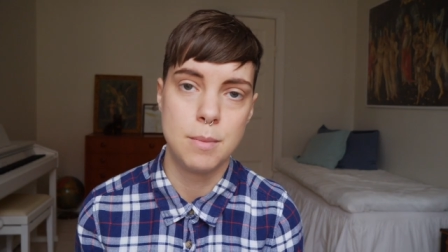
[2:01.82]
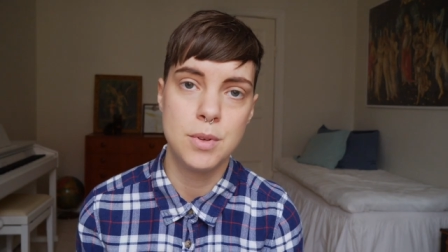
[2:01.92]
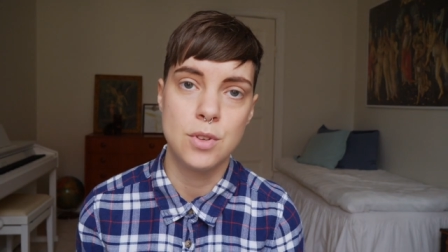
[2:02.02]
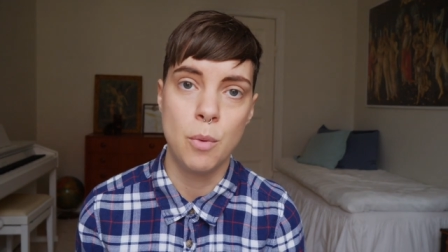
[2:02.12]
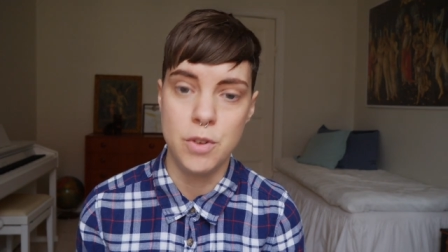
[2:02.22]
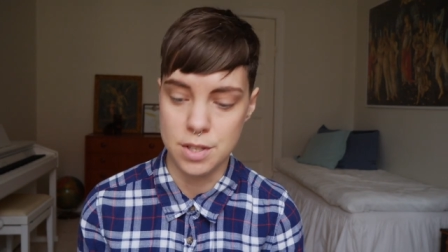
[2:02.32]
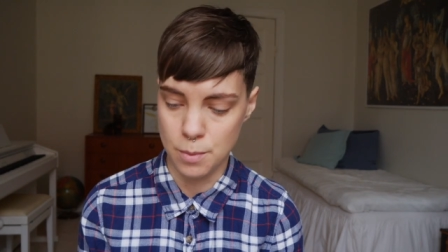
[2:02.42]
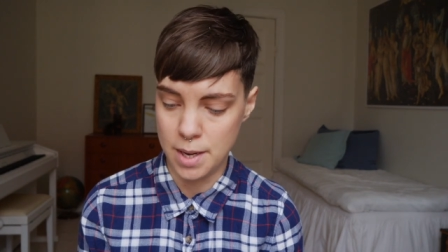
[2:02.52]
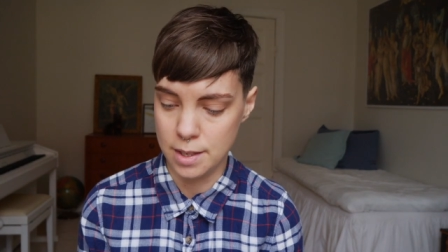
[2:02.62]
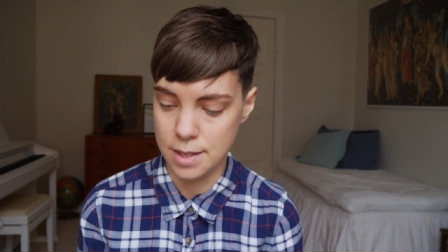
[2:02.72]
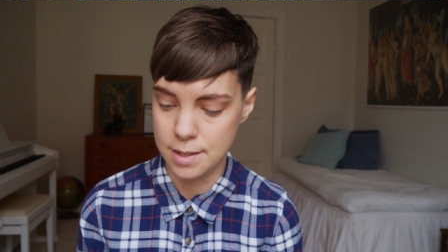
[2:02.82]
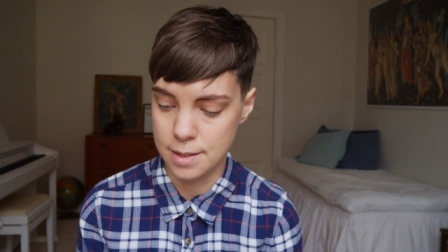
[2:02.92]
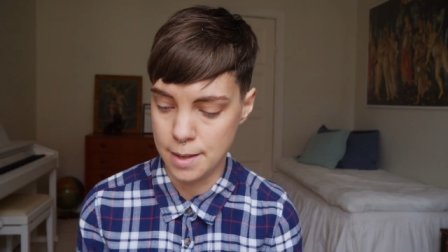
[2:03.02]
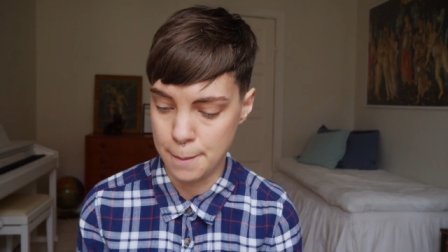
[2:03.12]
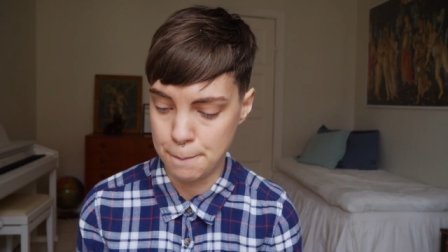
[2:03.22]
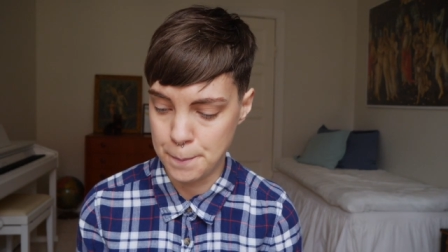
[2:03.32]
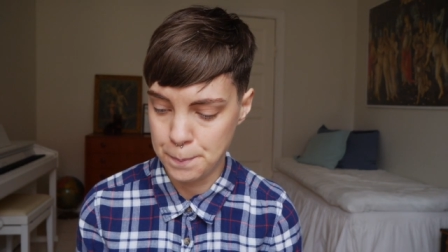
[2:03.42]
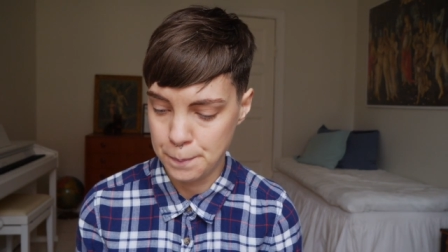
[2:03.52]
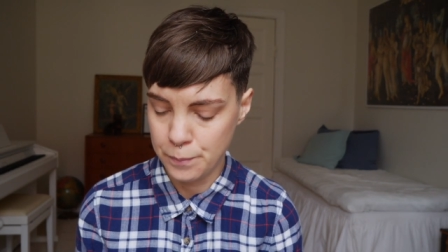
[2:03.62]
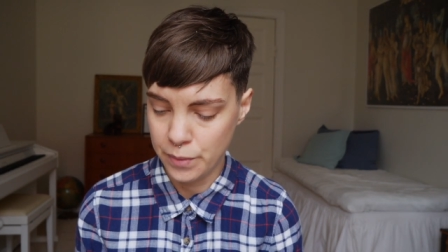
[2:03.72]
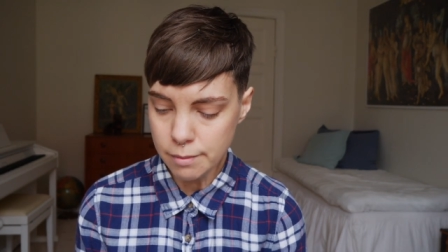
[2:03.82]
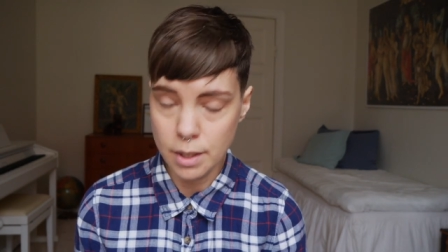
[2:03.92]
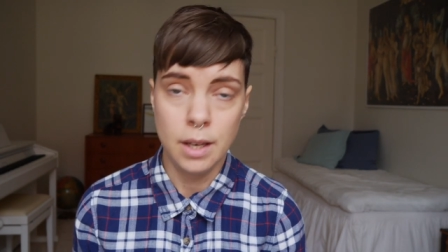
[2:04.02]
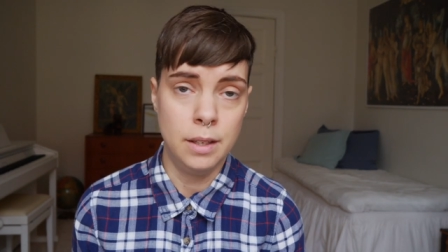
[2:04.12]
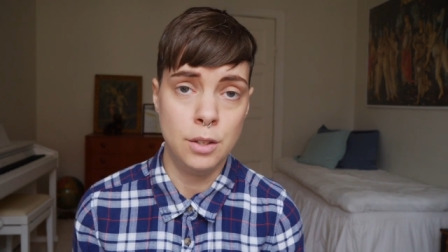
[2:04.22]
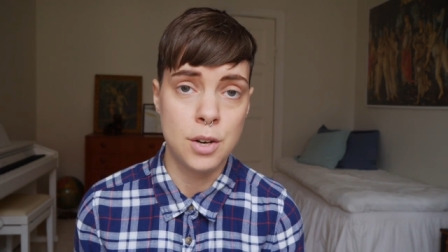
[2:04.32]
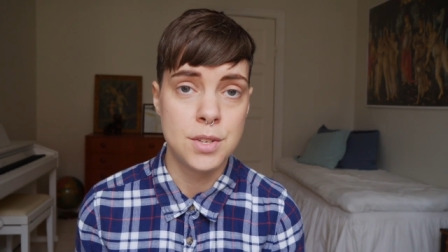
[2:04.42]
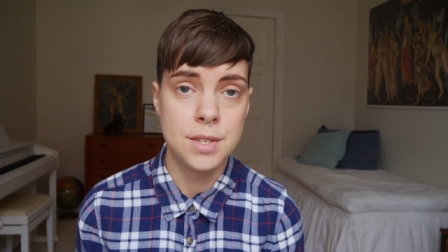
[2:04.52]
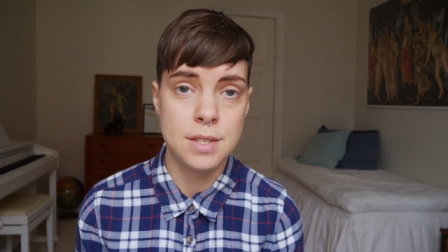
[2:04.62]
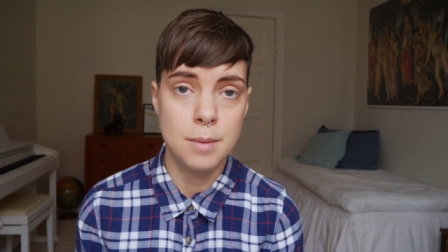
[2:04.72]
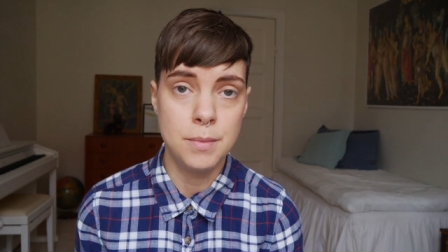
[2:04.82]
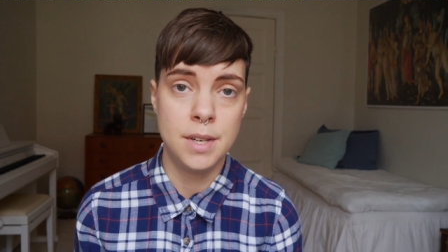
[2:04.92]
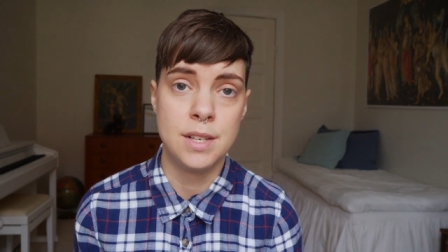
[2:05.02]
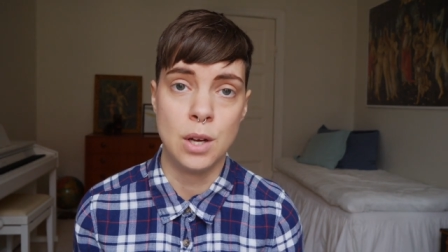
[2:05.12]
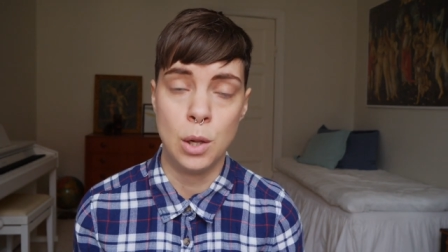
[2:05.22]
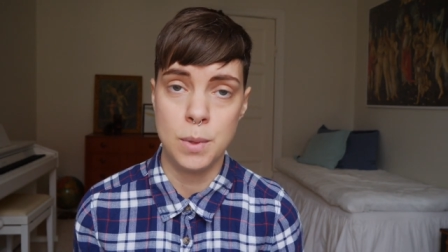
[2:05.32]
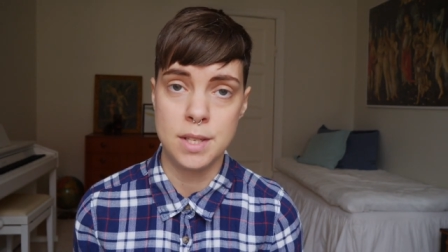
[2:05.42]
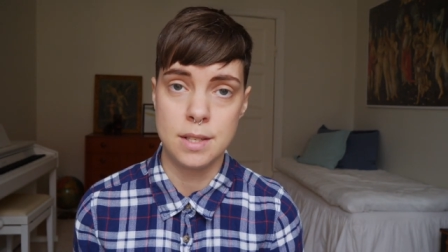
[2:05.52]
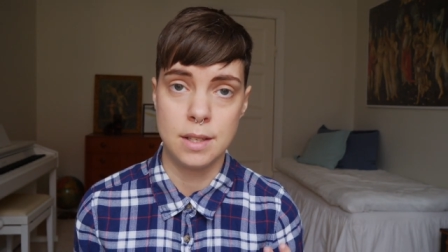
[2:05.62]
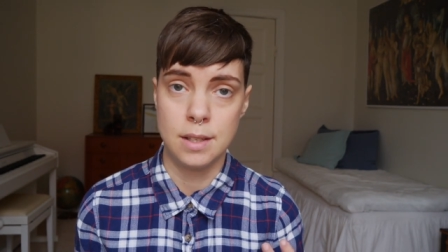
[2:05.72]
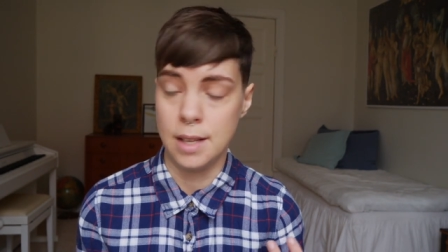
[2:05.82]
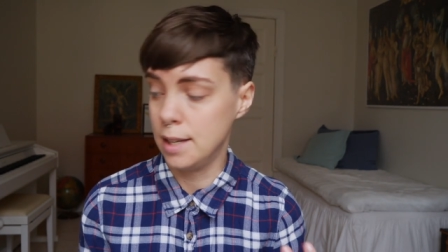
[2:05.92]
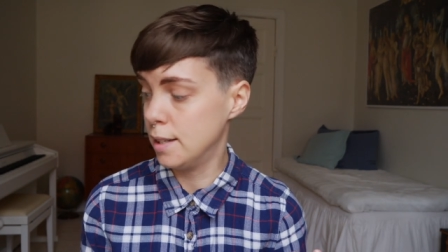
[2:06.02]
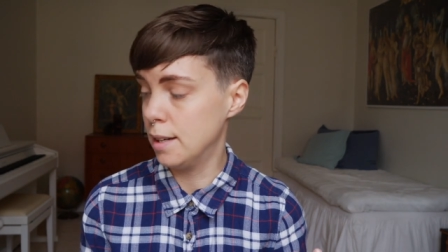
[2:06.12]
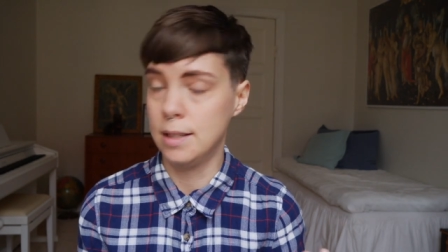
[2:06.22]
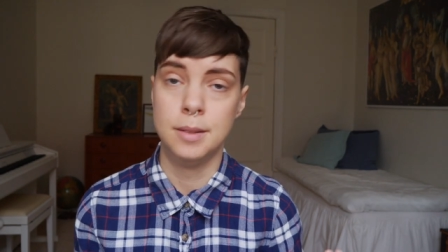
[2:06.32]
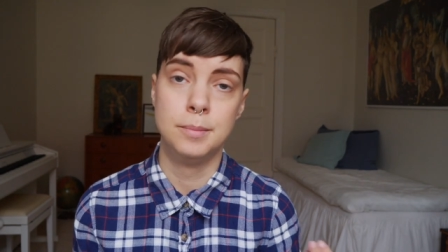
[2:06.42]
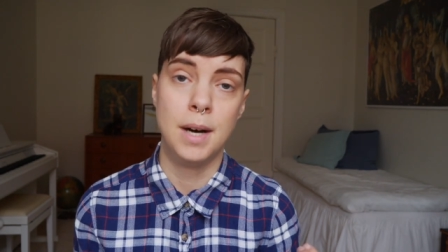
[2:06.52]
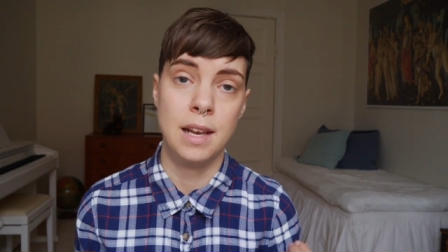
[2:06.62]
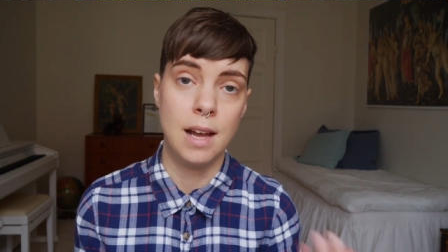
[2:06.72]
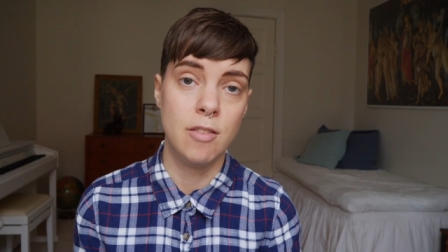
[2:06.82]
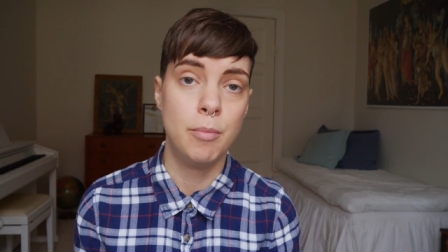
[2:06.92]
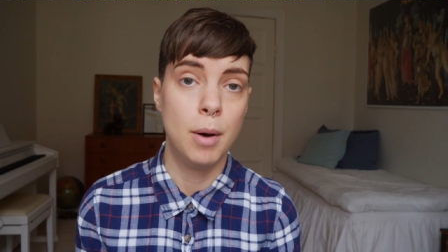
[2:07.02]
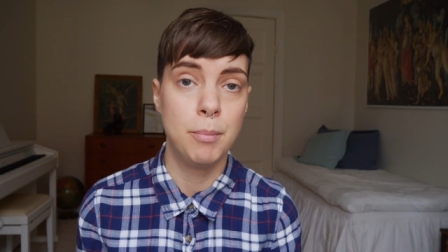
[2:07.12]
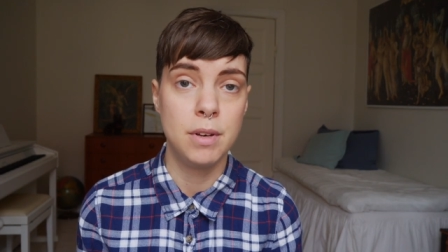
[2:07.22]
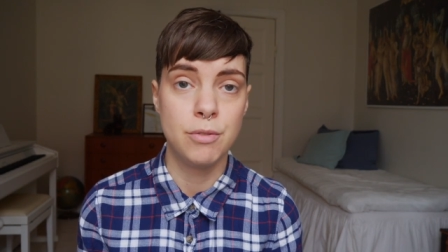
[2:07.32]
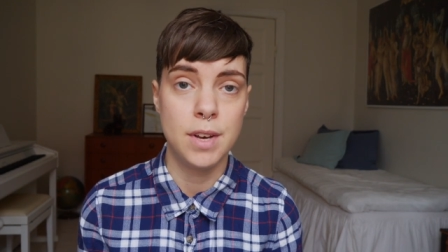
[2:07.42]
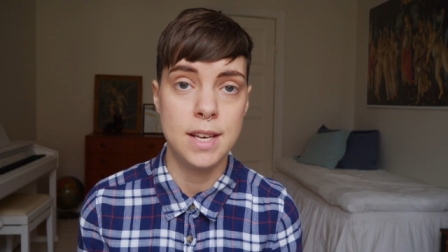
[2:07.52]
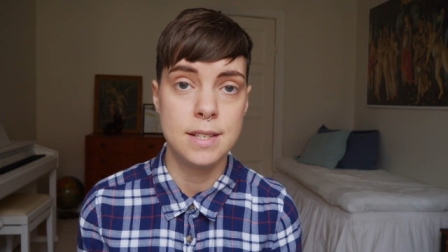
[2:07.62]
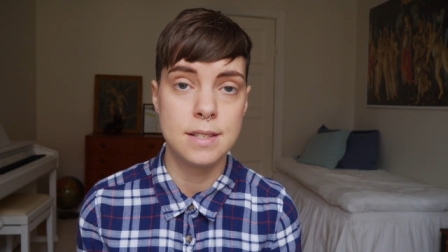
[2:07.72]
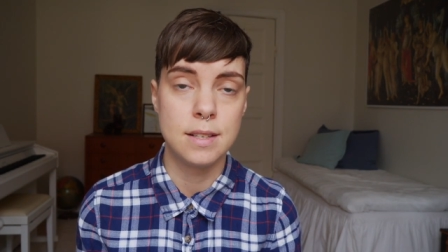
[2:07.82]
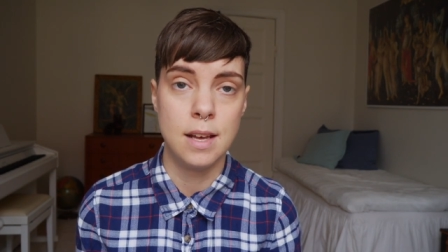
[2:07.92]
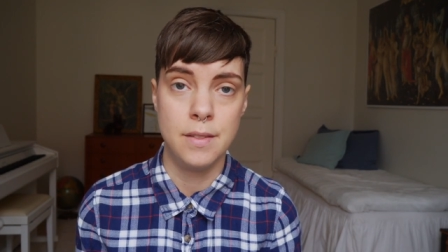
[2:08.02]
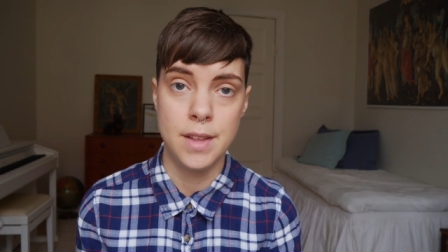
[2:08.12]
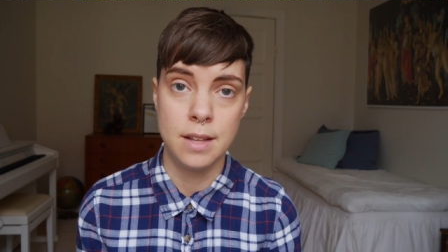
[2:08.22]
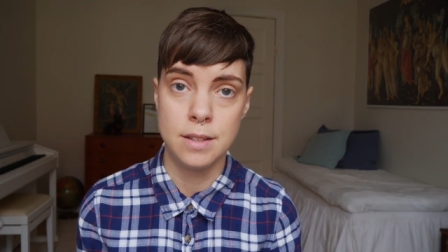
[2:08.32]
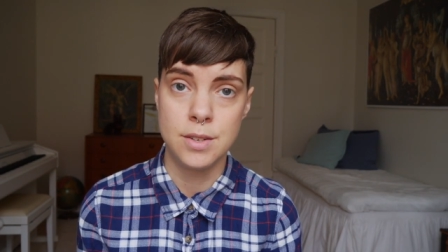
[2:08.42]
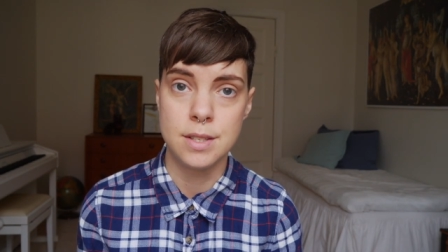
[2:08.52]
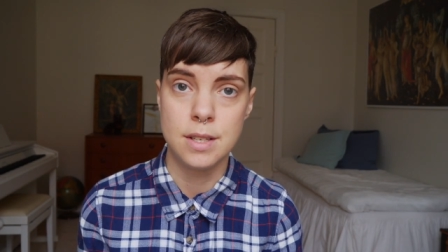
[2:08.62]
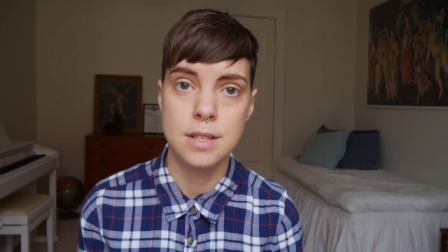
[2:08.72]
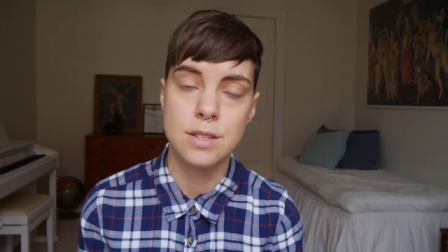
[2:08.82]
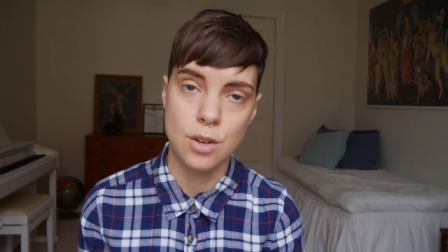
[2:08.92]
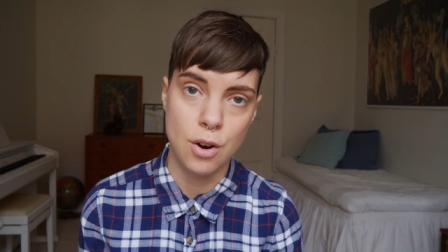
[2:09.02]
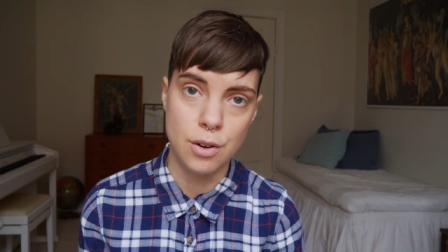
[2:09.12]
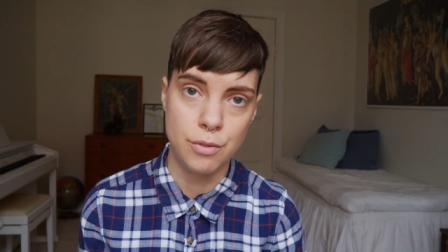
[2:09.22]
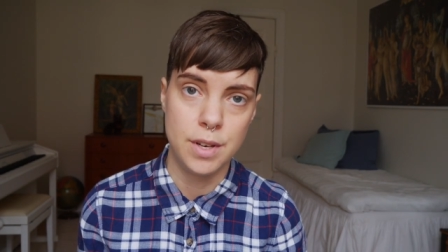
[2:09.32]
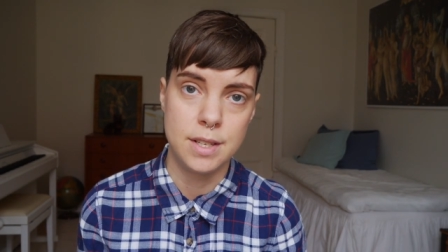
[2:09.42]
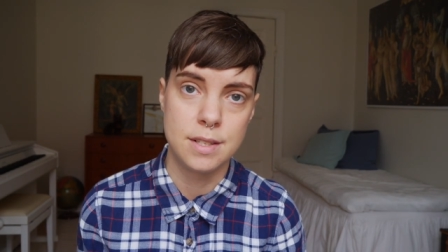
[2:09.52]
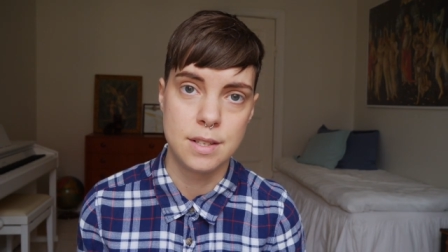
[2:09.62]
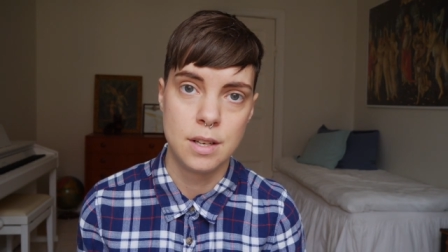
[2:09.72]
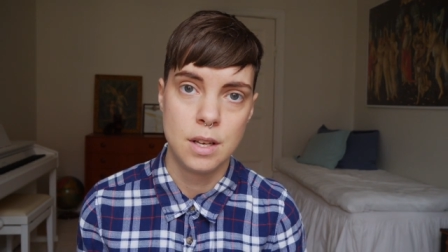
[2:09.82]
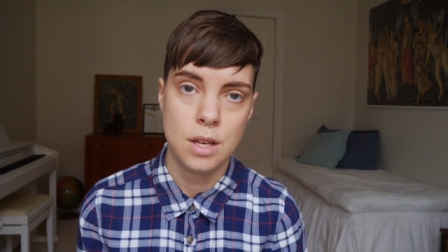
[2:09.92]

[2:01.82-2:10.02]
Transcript: the most obvious one is uh, in narcissism there is always like um, a love bombing phase and then there is the discard phase.